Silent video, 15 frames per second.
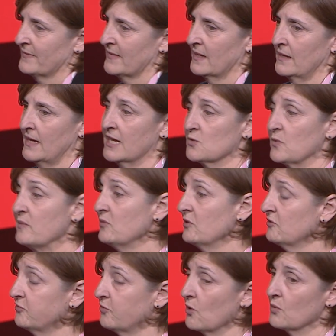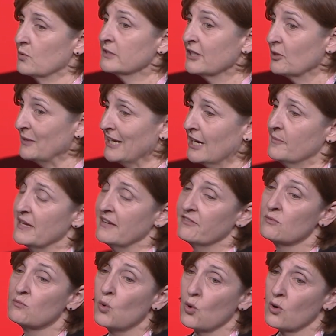As we move forward, they become even
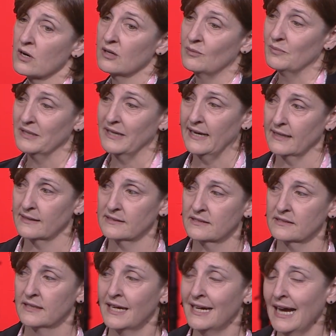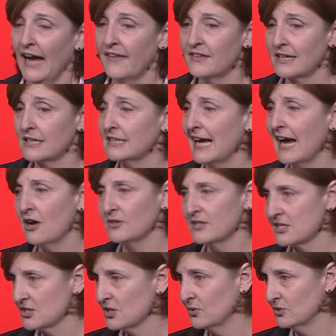more complex. And the cloud is
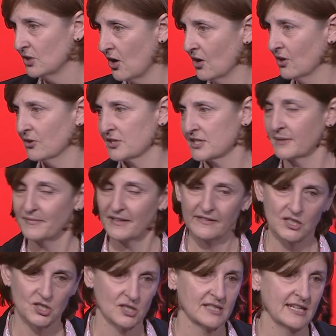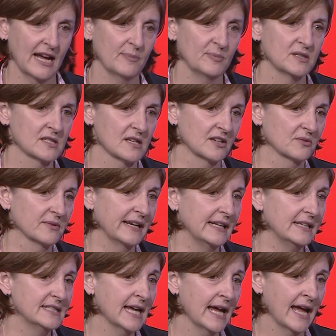no longer something that just happens on a rainy
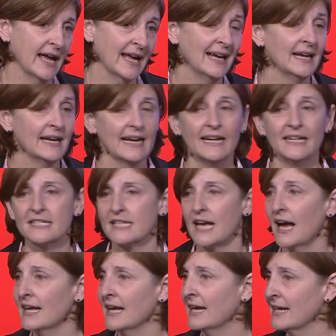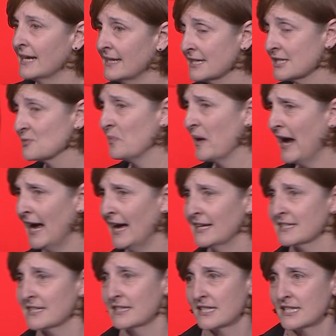day. It's IaaS,
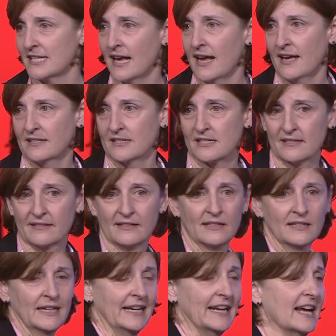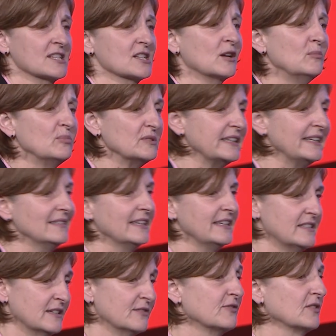PaaS, and SaaS. It has a completely
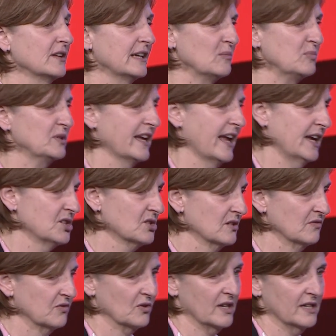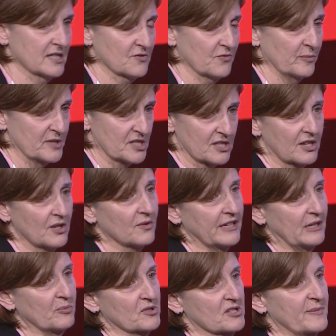different implication for us from a security
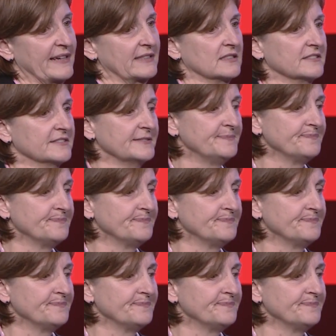perspective.